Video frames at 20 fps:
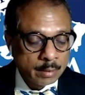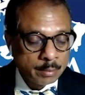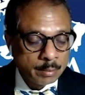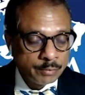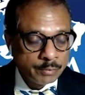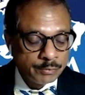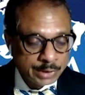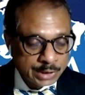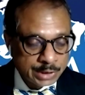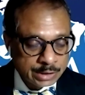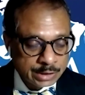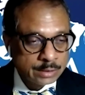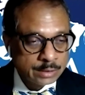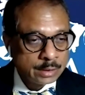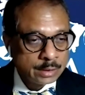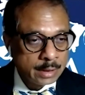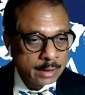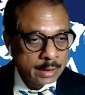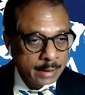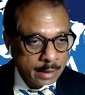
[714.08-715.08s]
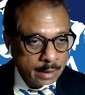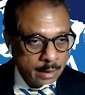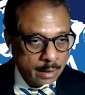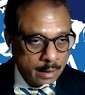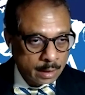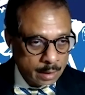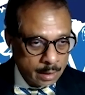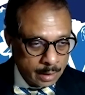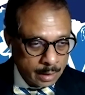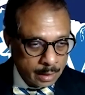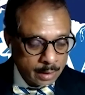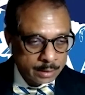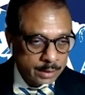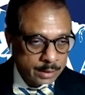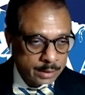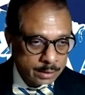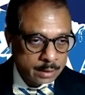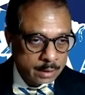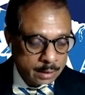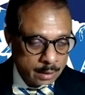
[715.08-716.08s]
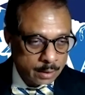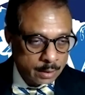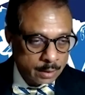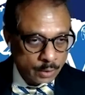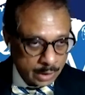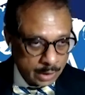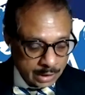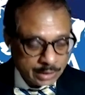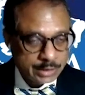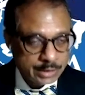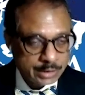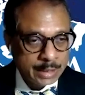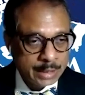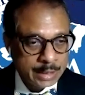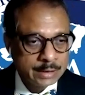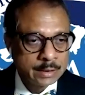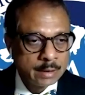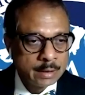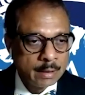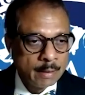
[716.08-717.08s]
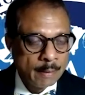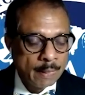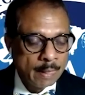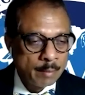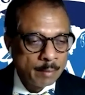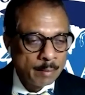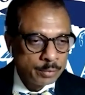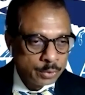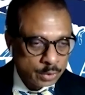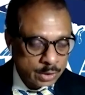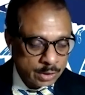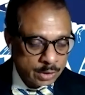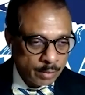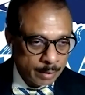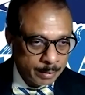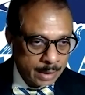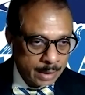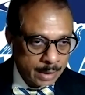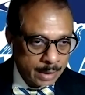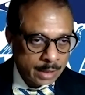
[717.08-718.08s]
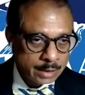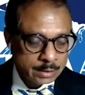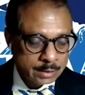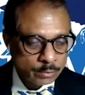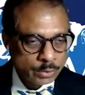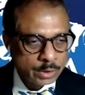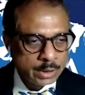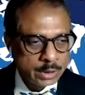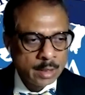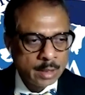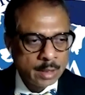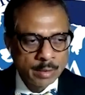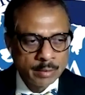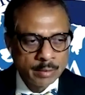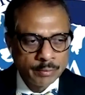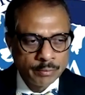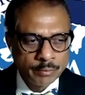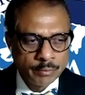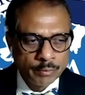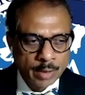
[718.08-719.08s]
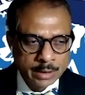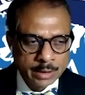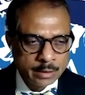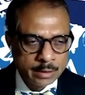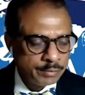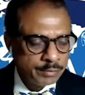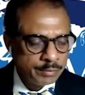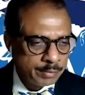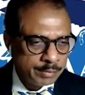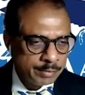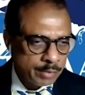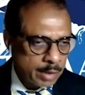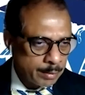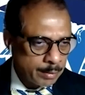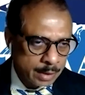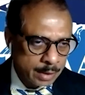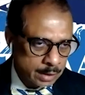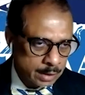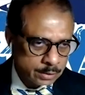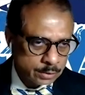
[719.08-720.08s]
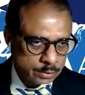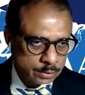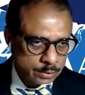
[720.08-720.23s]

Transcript: physicians here in the United States through the webinars. We did about 40 to 50 webinars